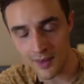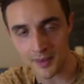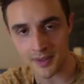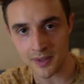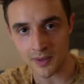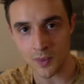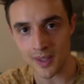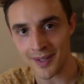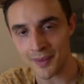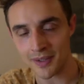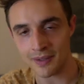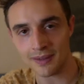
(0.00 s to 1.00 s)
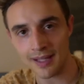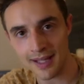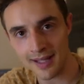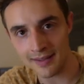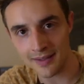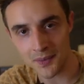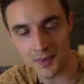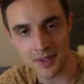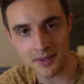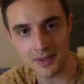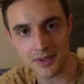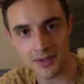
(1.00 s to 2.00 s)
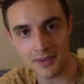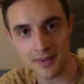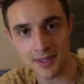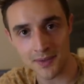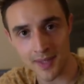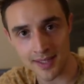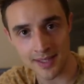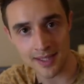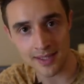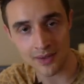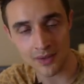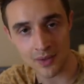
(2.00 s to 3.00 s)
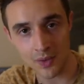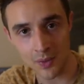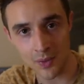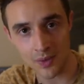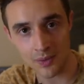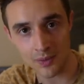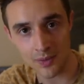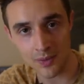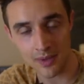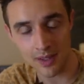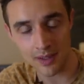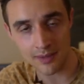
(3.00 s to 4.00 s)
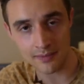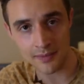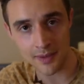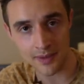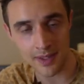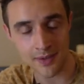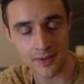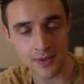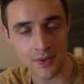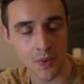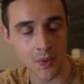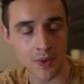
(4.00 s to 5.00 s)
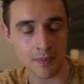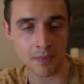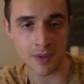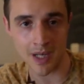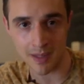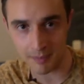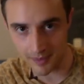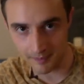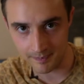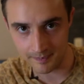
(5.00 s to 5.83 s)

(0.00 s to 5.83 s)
When you're working with a client, you want to be addressing the core root of their issue or problem.